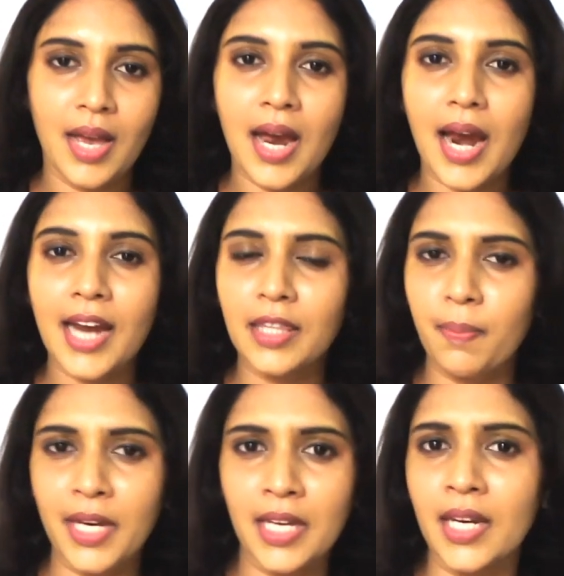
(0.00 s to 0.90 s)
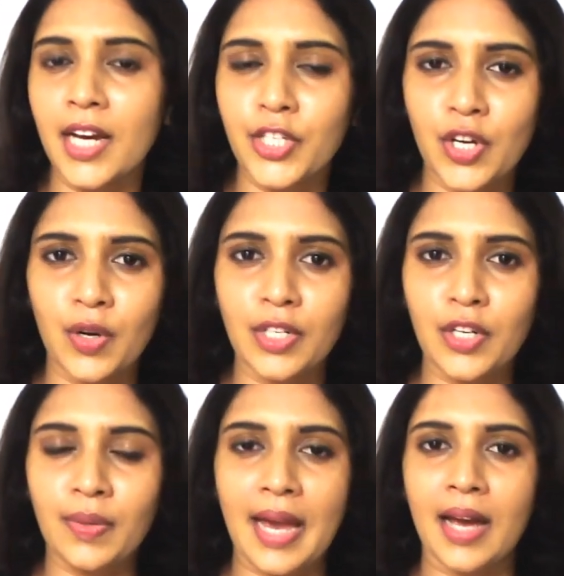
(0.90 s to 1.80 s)
At the beginning, I told you
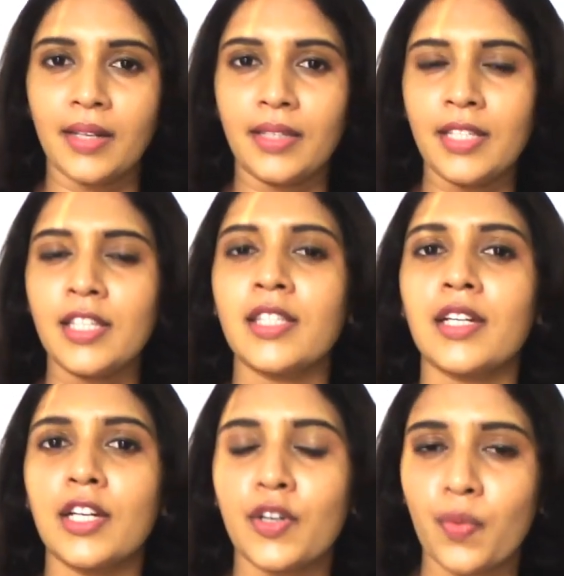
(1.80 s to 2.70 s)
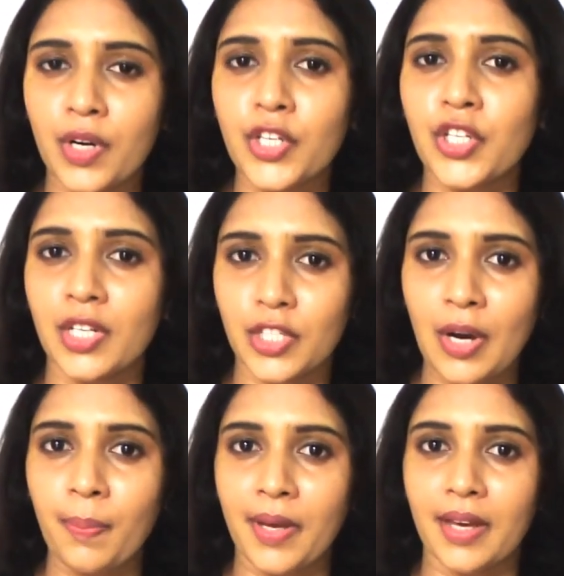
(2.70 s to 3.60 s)
that this is a controversial
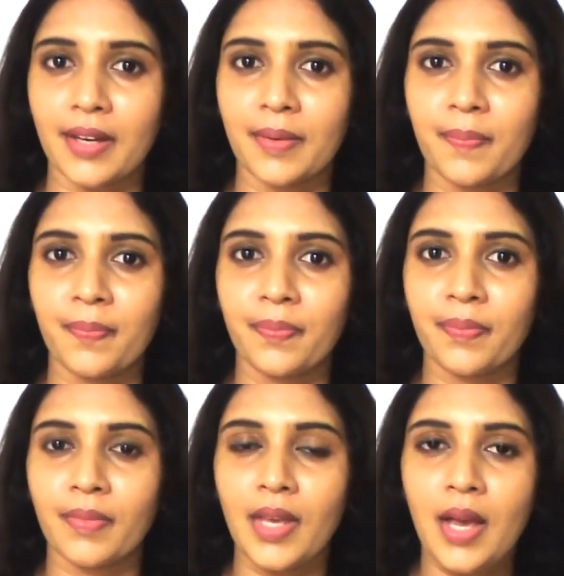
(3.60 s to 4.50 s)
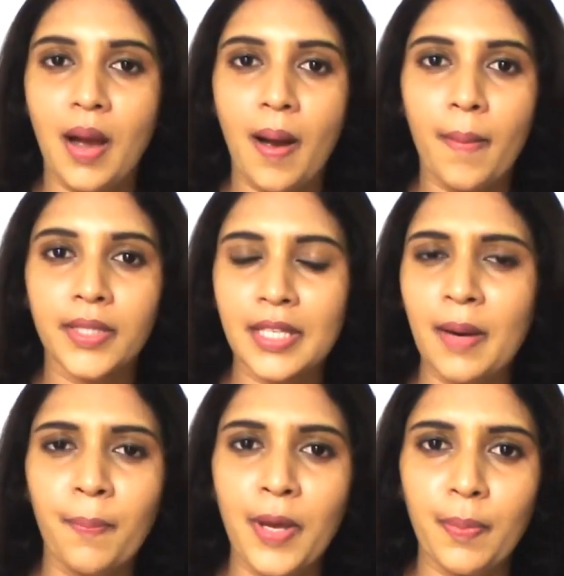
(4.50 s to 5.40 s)
topic. Some
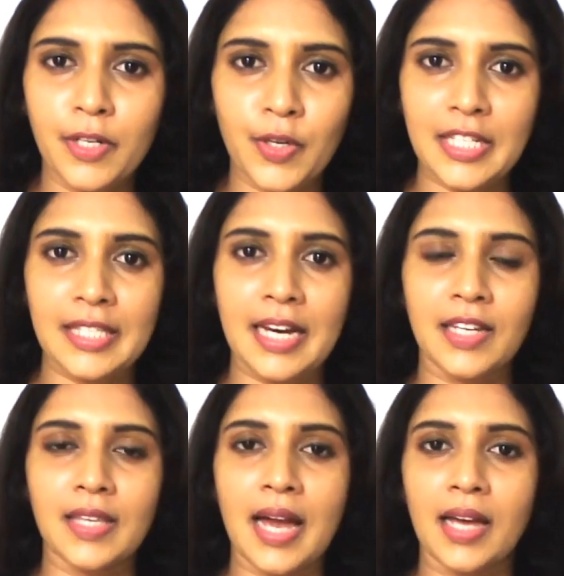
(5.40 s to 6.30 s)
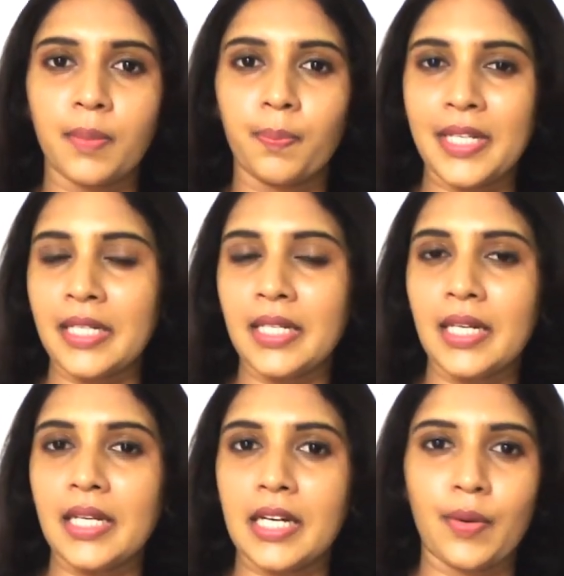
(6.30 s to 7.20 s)
people criticize that politically
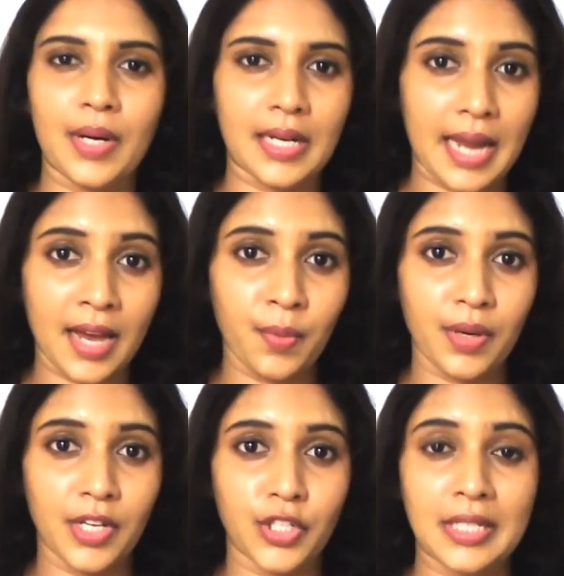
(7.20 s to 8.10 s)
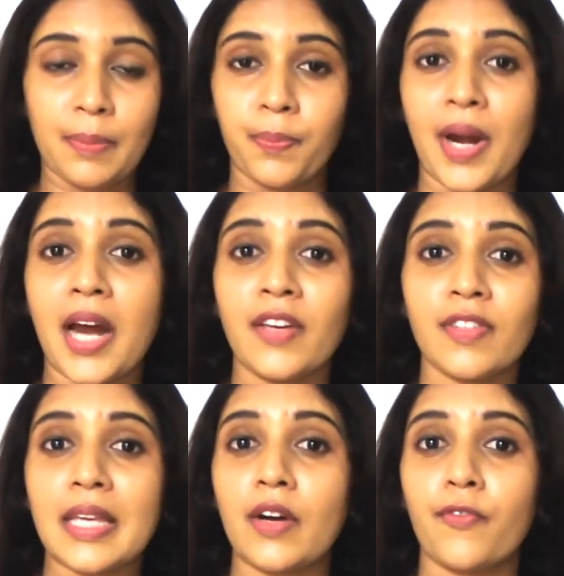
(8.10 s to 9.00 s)
correct language deprives
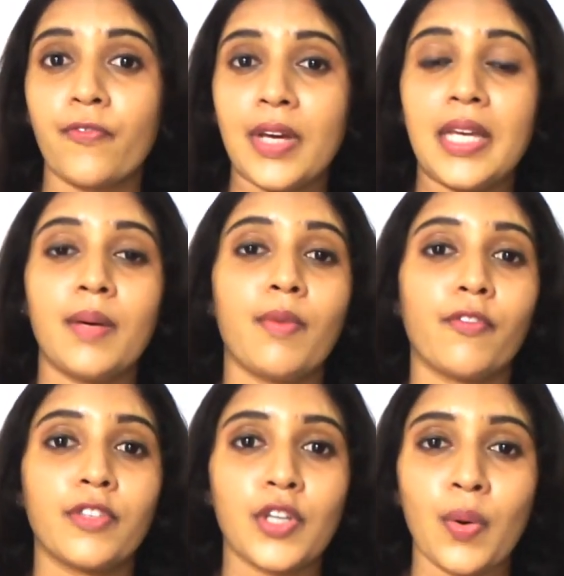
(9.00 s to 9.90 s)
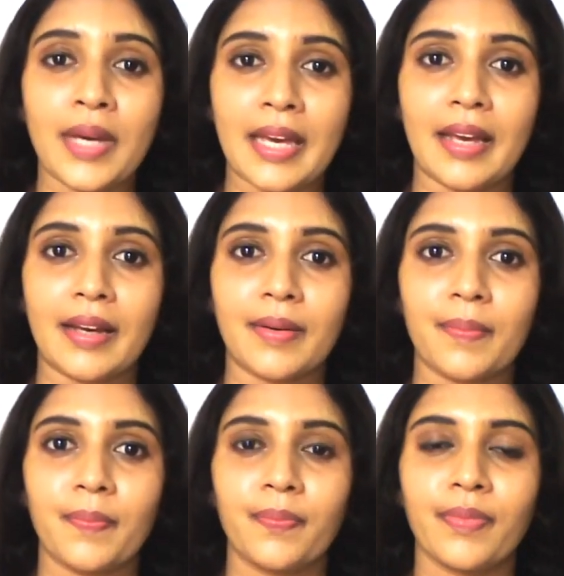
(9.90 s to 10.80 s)
them of freedom of talking.
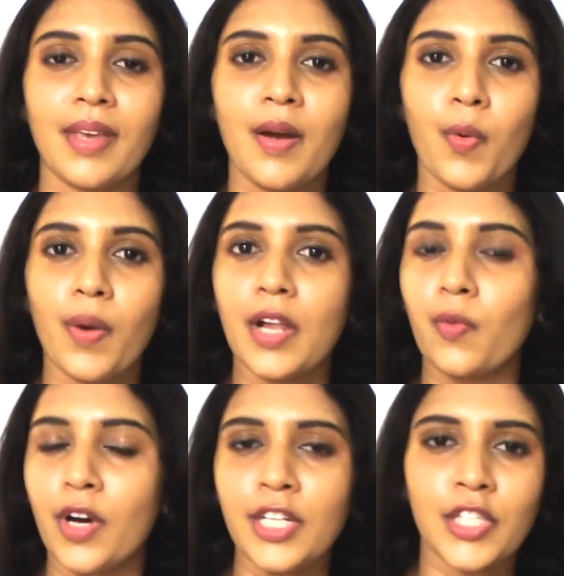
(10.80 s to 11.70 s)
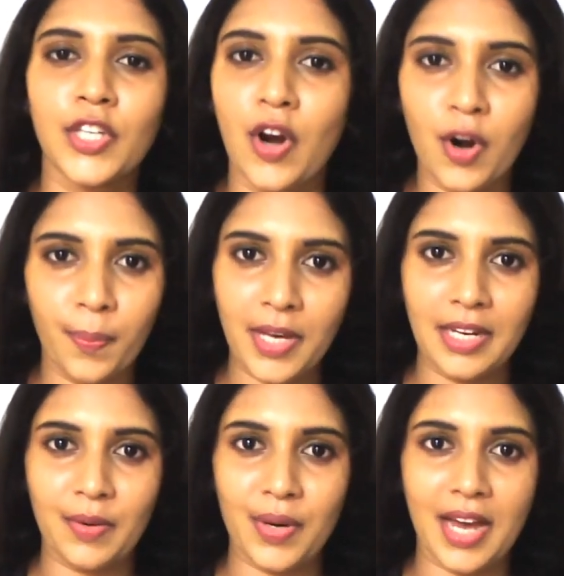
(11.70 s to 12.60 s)
Well, what is your opinion
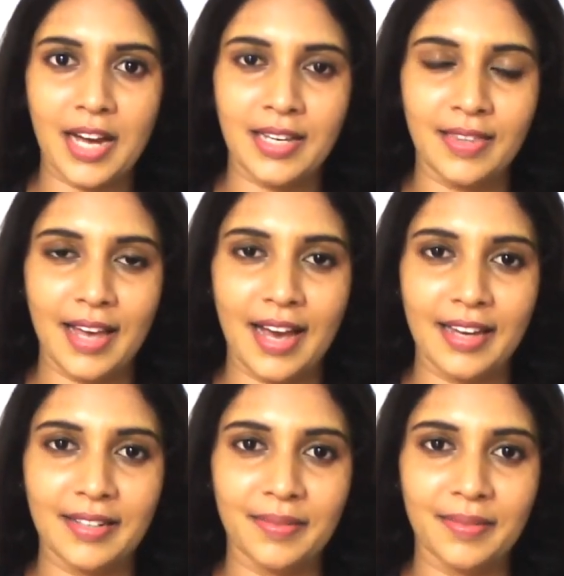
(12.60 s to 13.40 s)
regarding that?